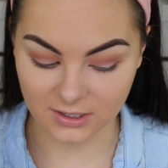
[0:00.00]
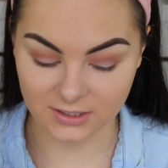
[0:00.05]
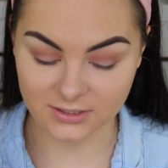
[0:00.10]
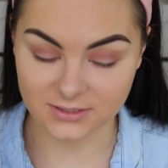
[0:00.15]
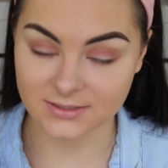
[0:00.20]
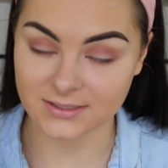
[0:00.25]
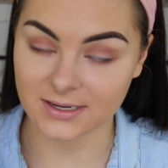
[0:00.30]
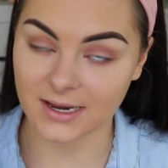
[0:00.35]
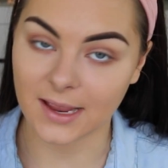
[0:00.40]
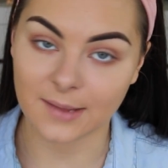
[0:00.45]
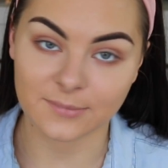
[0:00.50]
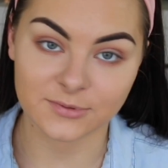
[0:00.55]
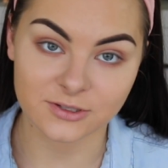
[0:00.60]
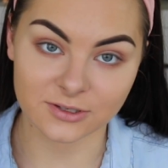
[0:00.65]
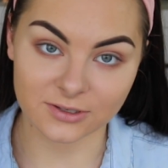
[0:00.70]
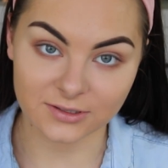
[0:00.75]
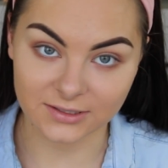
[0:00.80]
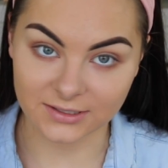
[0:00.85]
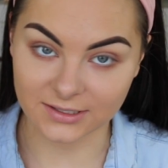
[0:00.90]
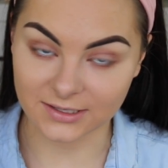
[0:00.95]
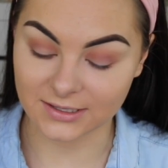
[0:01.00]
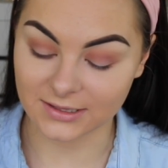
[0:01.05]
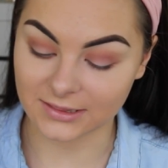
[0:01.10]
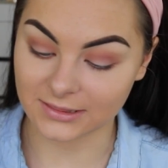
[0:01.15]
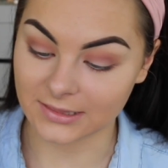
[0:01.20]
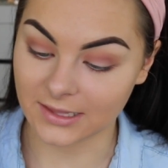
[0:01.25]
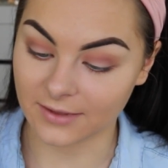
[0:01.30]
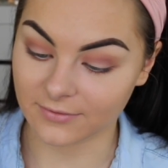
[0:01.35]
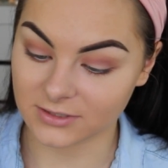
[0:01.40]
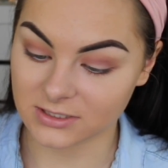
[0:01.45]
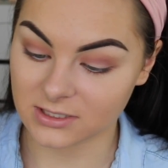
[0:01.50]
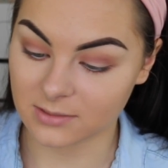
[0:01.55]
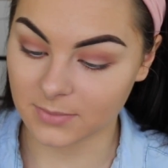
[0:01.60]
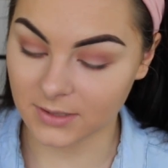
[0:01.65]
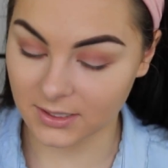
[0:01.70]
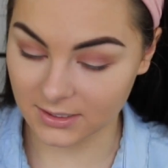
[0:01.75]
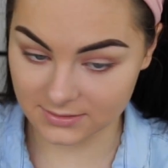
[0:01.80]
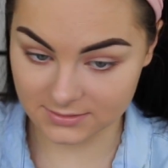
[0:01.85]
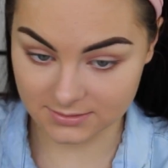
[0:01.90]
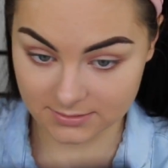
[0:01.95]
I just absolutely love it to
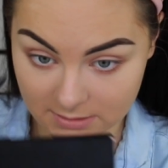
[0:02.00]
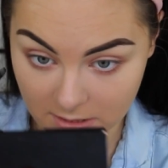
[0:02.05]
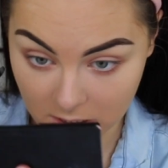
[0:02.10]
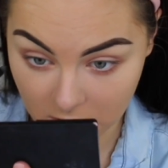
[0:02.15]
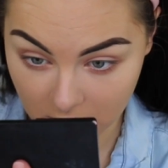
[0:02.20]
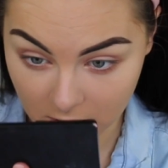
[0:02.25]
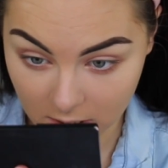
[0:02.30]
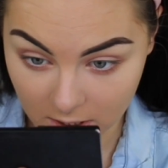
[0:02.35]
bits.